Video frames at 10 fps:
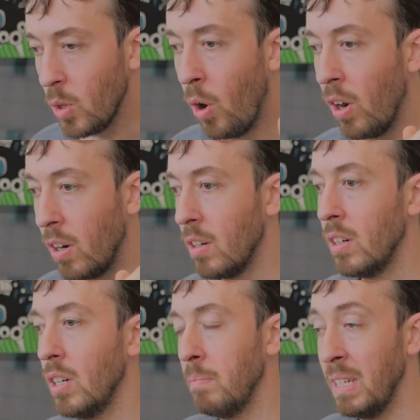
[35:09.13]

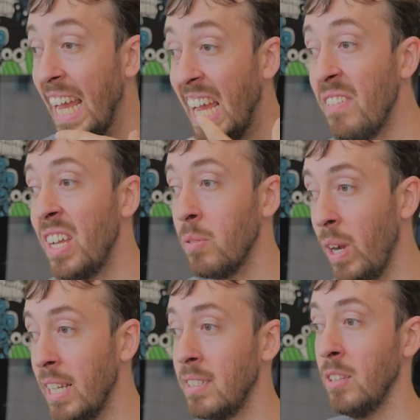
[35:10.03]
are behaving in
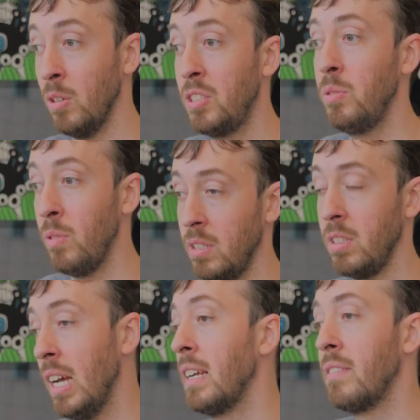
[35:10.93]
ways that look to us
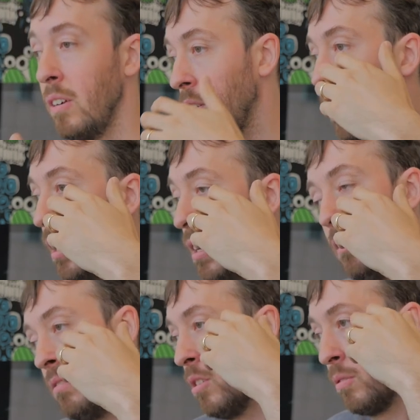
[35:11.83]
like they're,
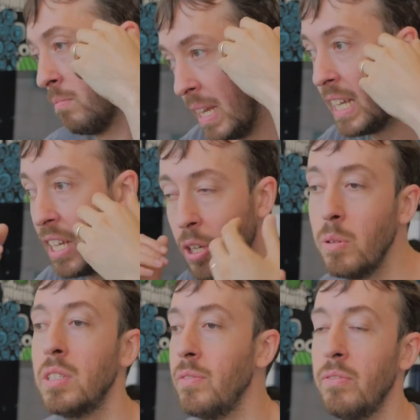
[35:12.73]
you know, making
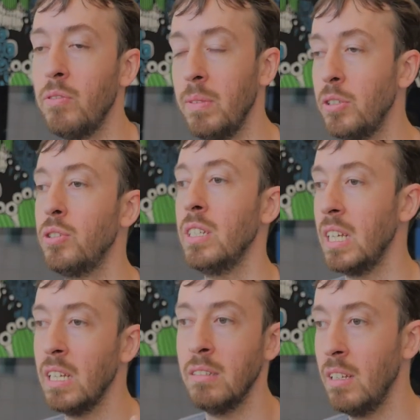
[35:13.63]
use of information
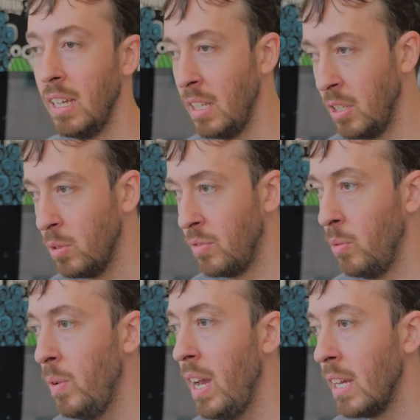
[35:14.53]
in
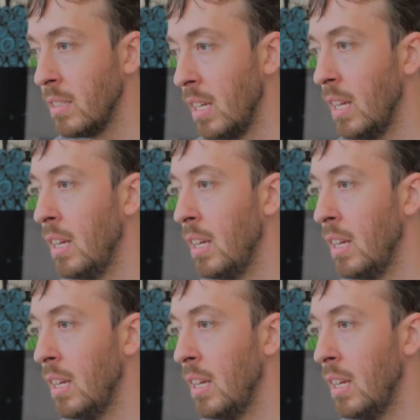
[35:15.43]
useful ways,